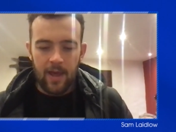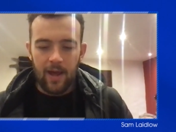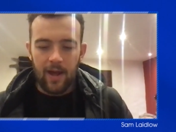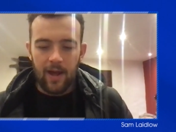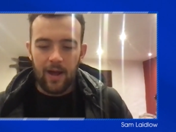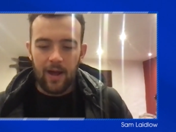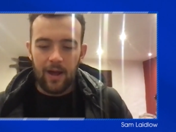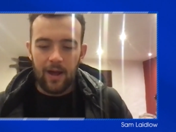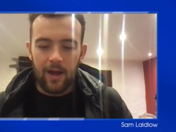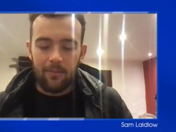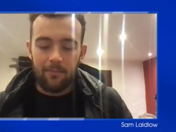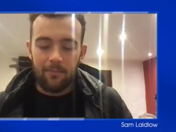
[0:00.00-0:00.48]

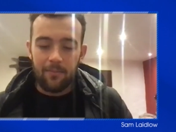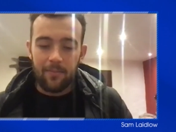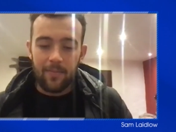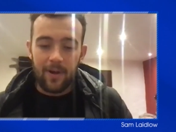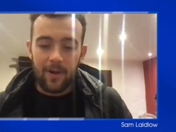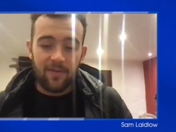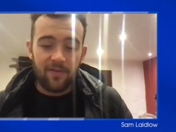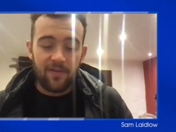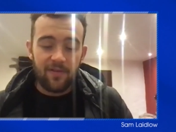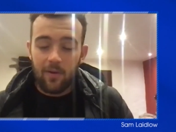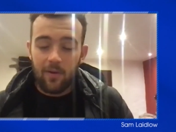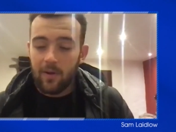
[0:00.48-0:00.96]

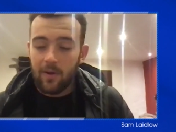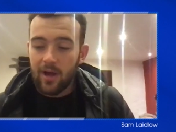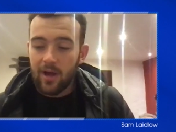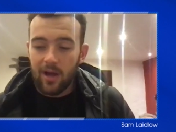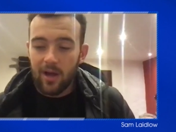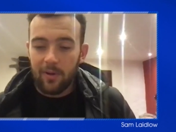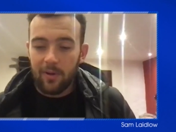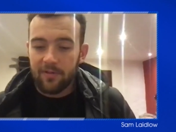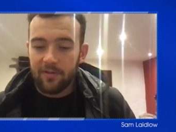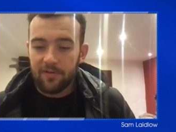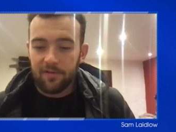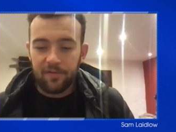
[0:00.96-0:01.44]
And so
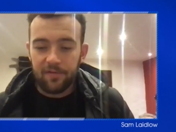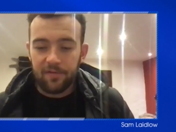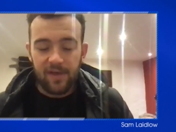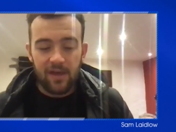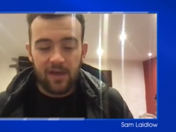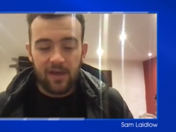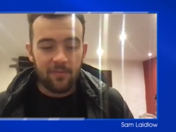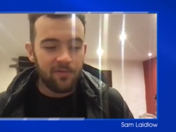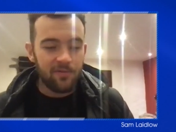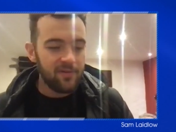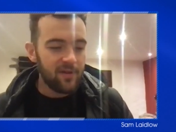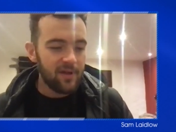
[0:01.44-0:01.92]
I went to
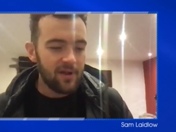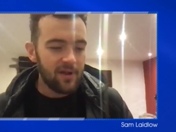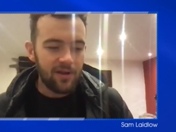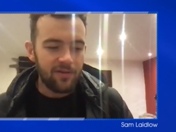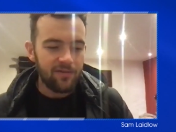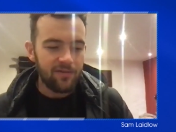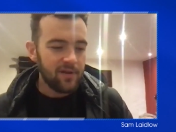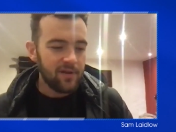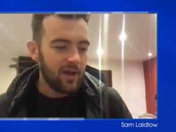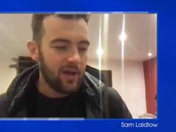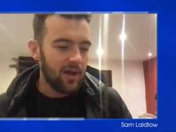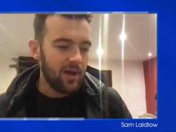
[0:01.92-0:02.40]
see him and said,
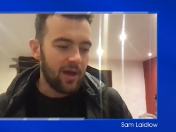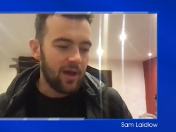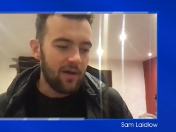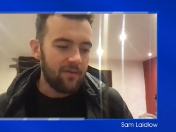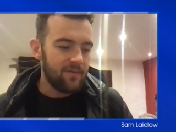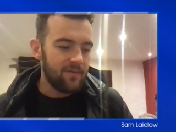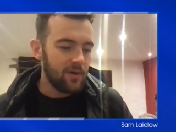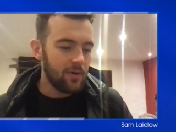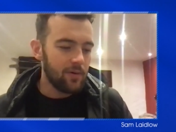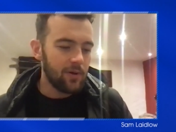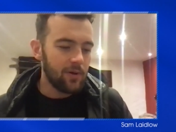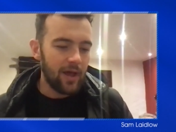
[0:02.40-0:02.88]
listen, I
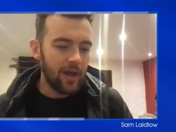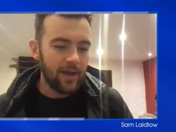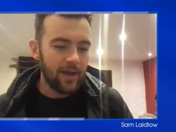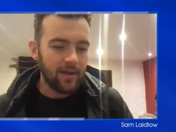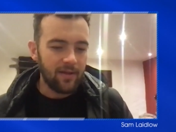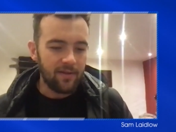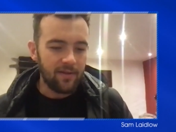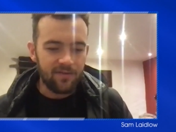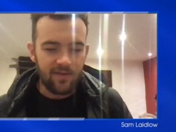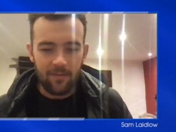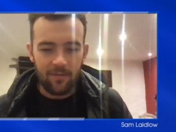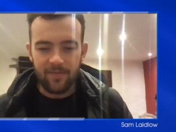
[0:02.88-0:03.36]
feel
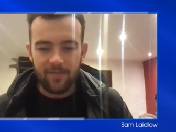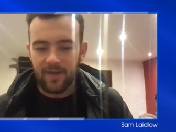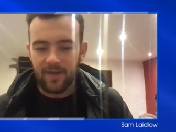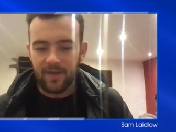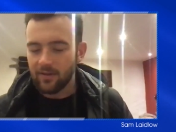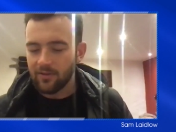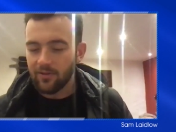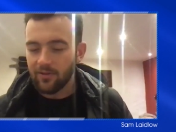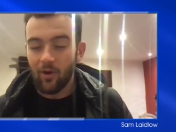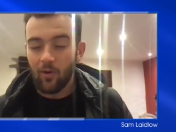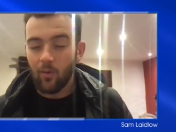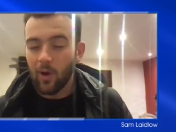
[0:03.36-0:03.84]
like there's
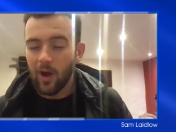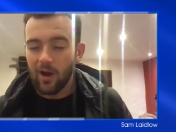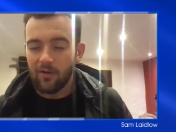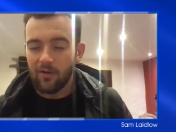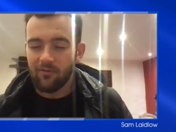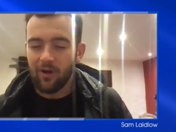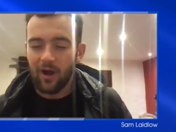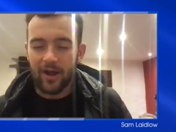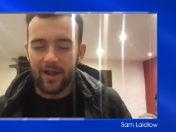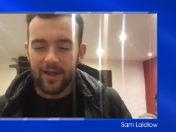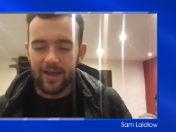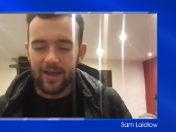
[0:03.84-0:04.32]
something not
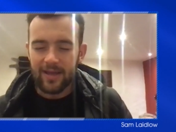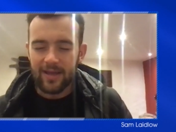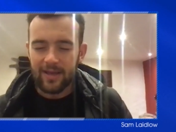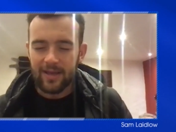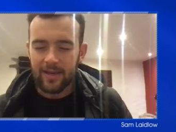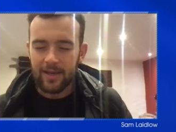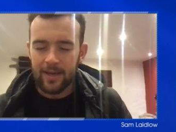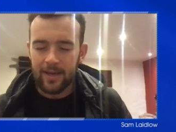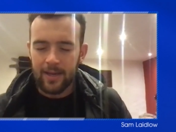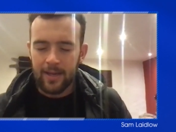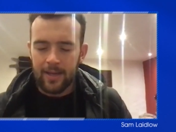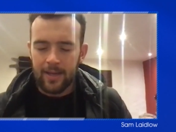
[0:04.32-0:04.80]
quite right
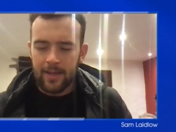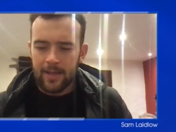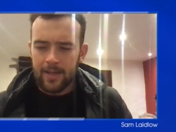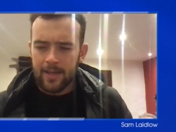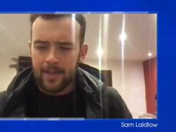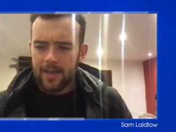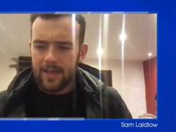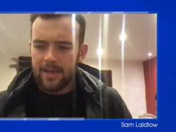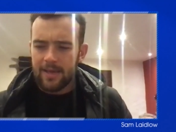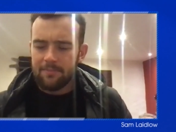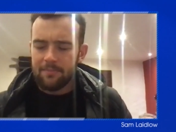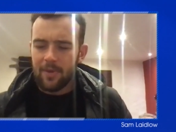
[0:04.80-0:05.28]
in
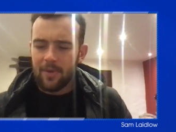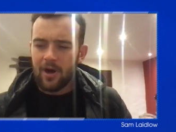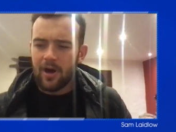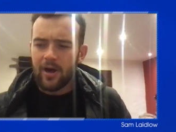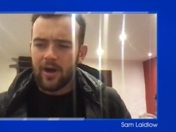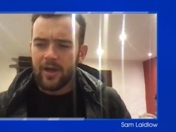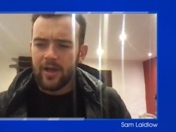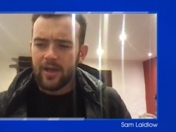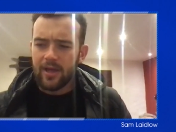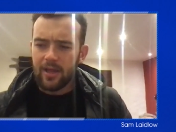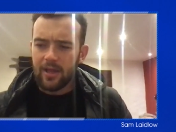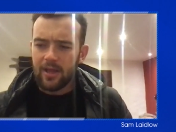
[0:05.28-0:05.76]

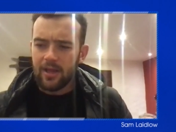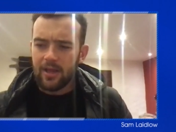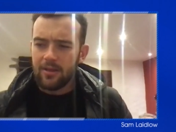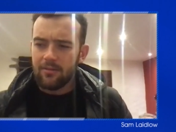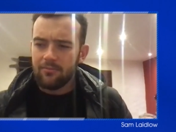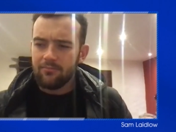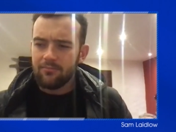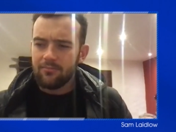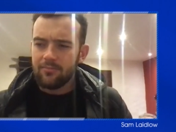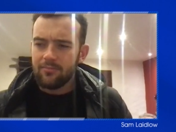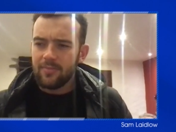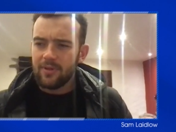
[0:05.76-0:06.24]

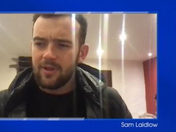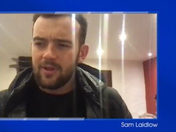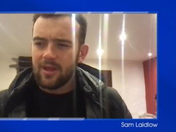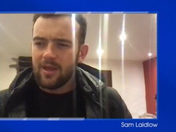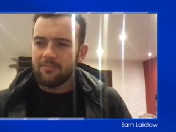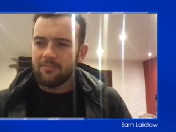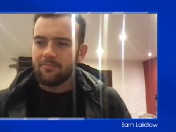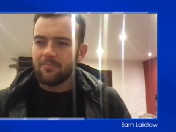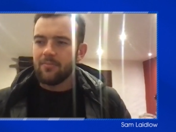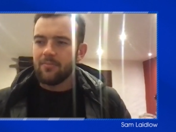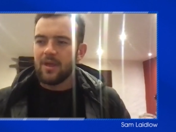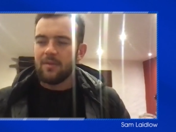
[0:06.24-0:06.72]
my
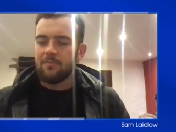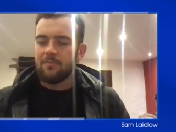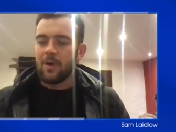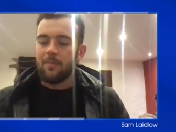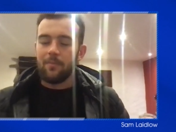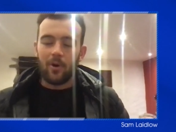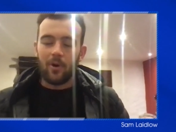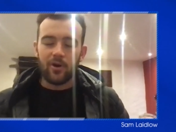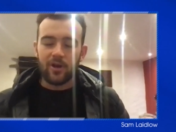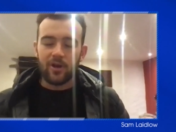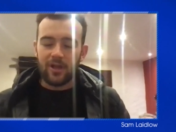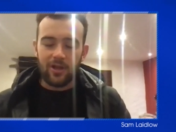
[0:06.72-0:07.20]

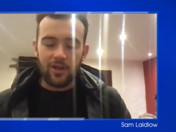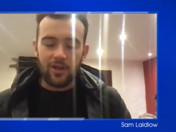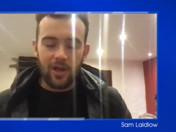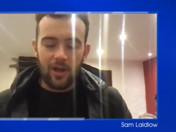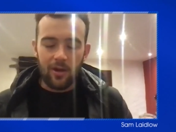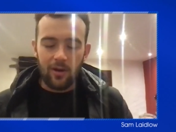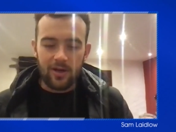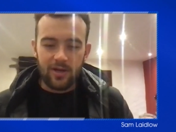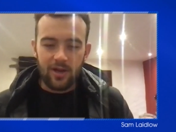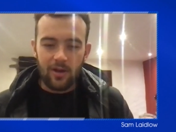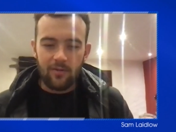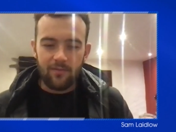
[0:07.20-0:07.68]
body, you
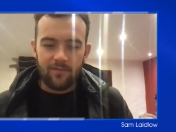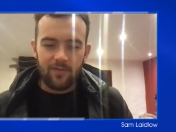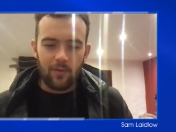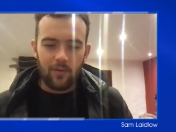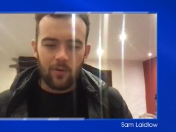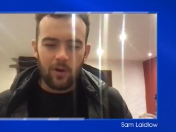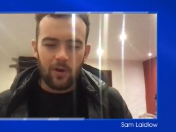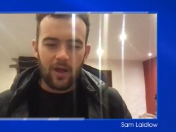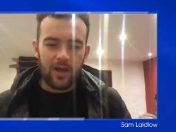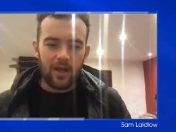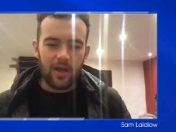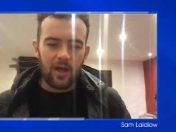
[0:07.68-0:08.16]
know. I don't
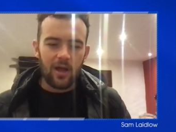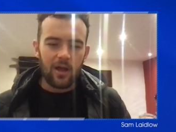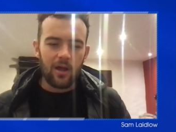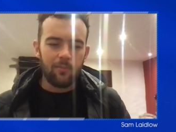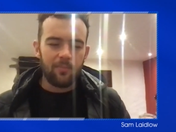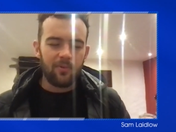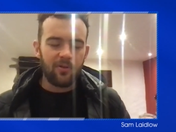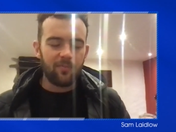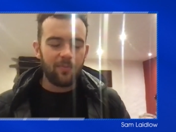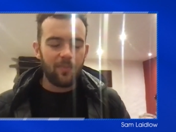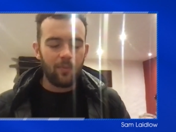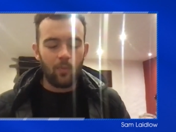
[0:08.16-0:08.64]
feel like,
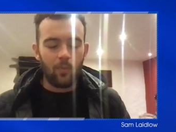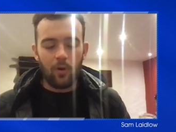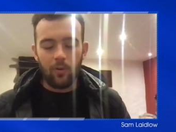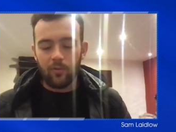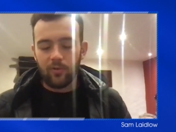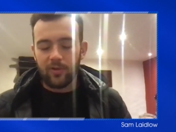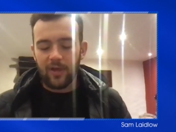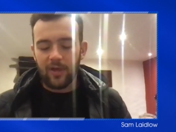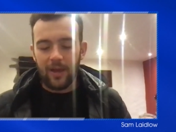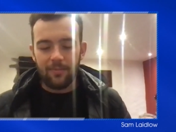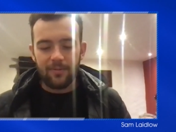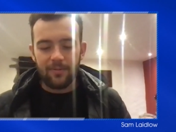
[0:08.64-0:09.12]
because what
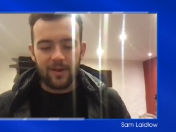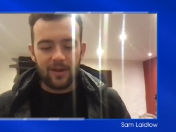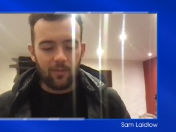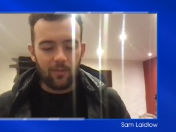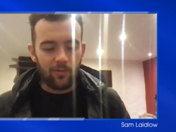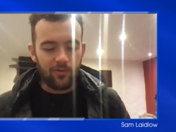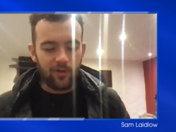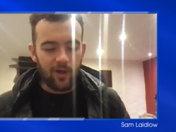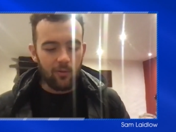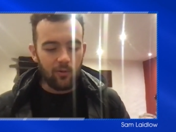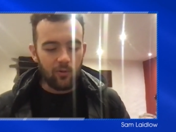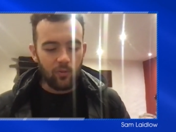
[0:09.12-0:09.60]
was happening
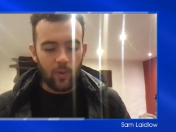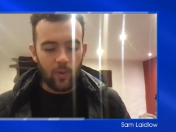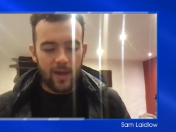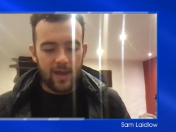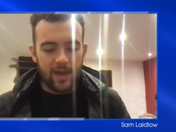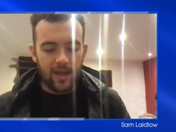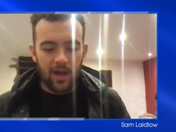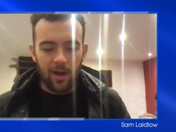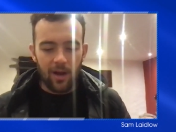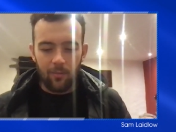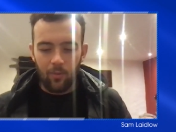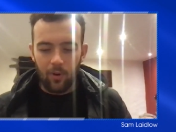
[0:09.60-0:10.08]
was I would
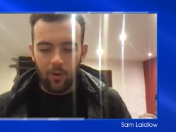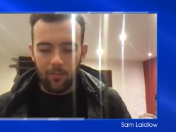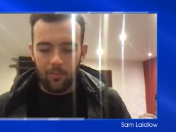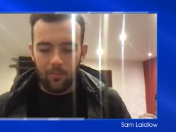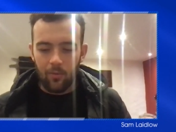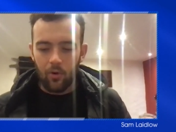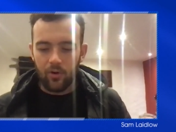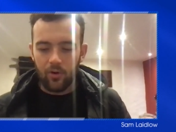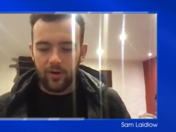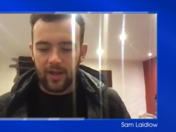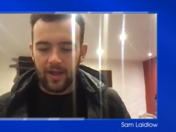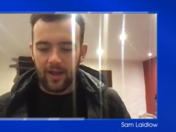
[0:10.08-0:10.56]
wake up one
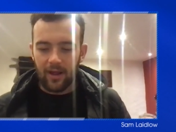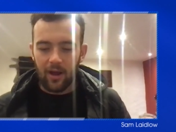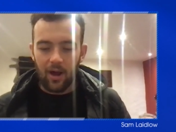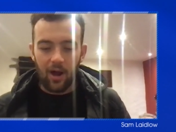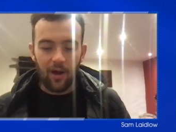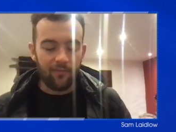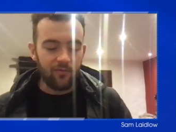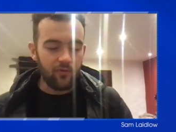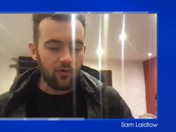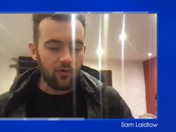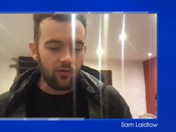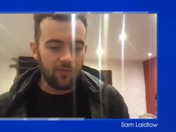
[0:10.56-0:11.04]
morning
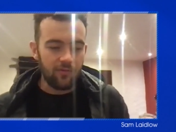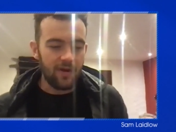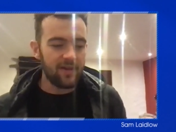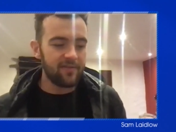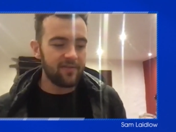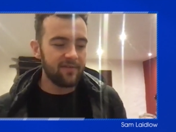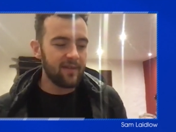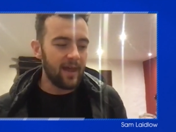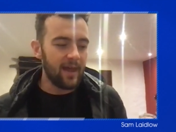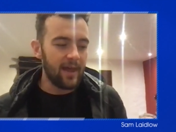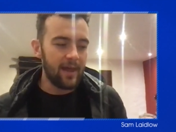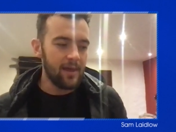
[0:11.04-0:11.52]
after a
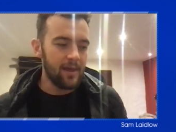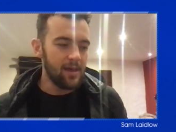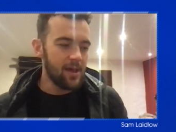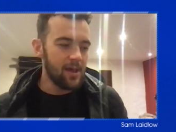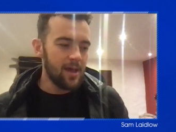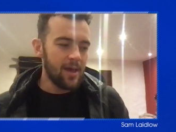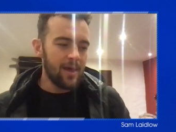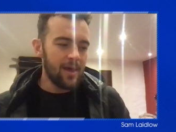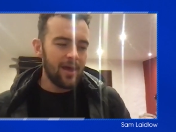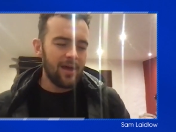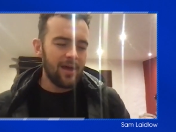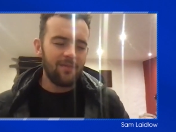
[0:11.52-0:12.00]
rest day
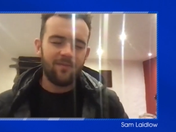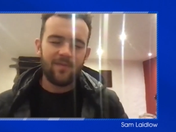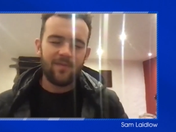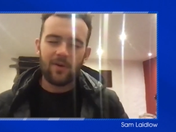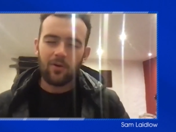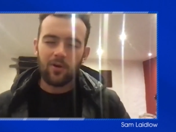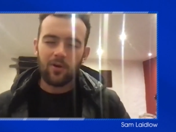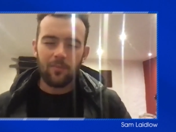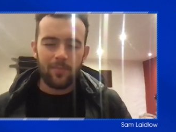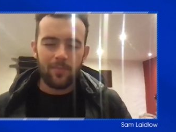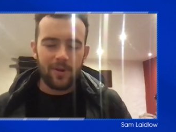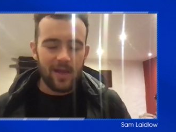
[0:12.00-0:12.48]
and
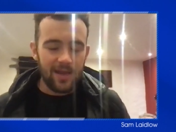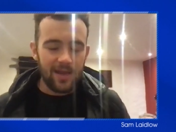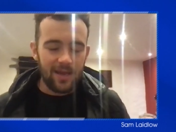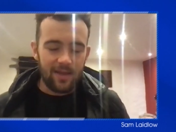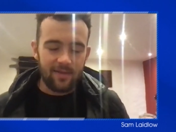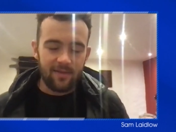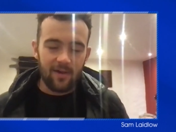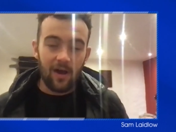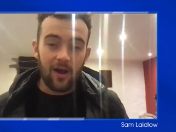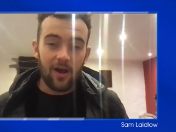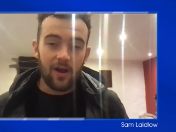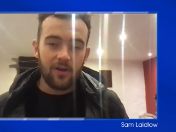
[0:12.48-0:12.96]
feel
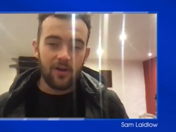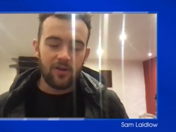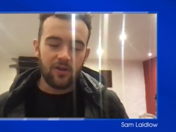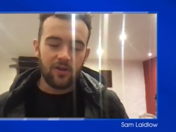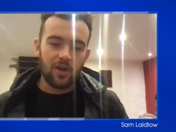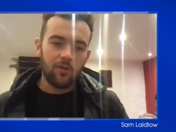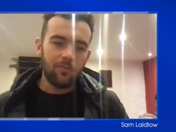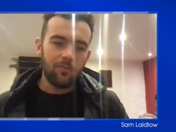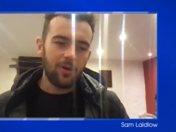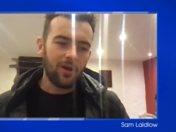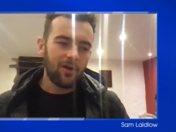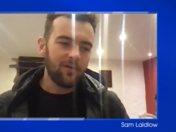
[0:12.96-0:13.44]
completely tired,
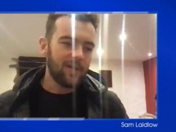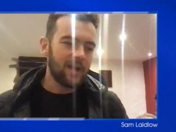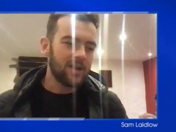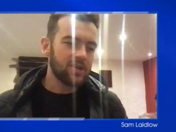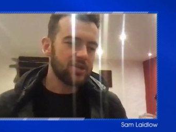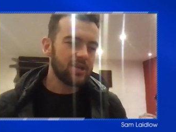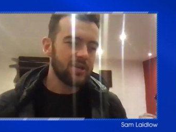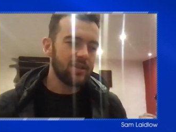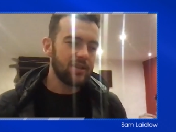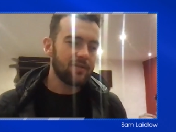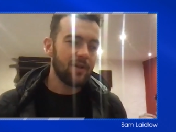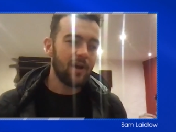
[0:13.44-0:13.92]
you know, because
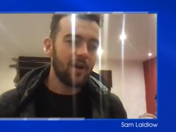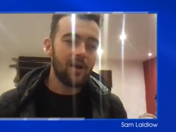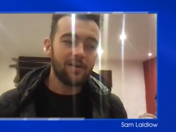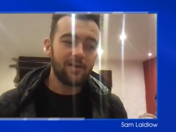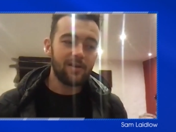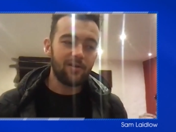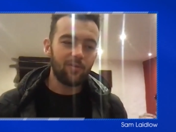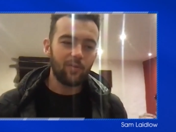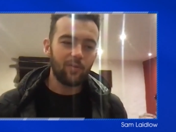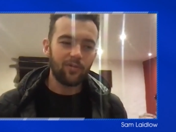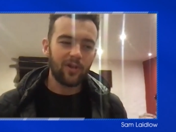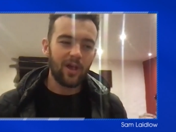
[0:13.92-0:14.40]
actually the
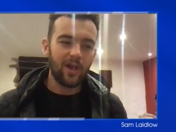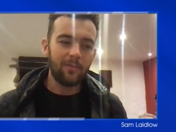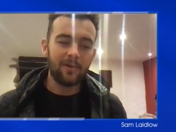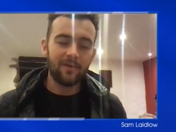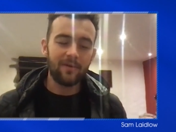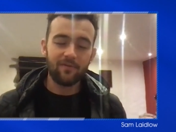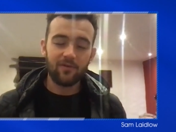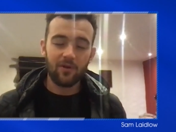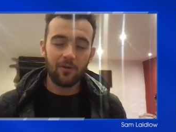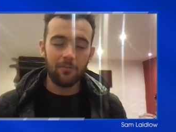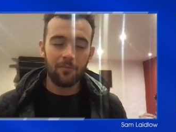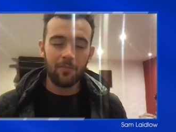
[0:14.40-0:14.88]
tiredness was
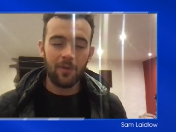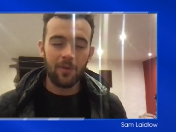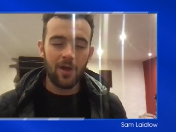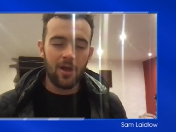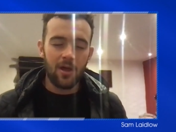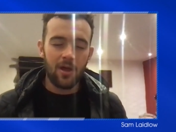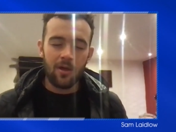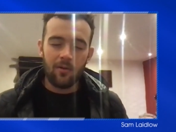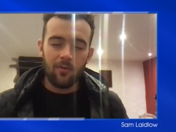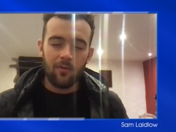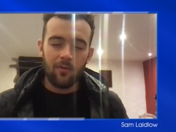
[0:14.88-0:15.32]
coming from